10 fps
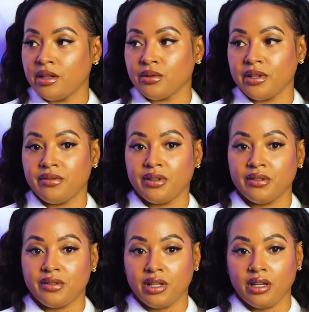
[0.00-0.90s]

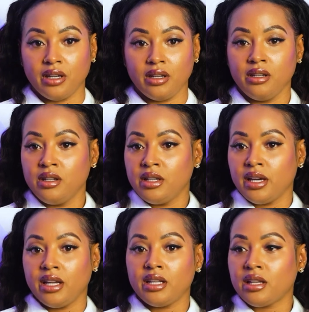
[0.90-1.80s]
350,
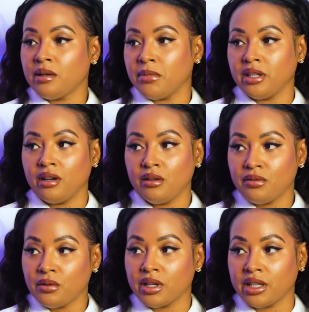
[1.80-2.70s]
anything below
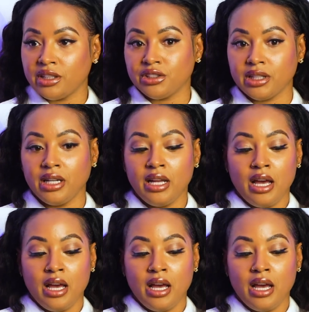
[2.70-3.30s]
400,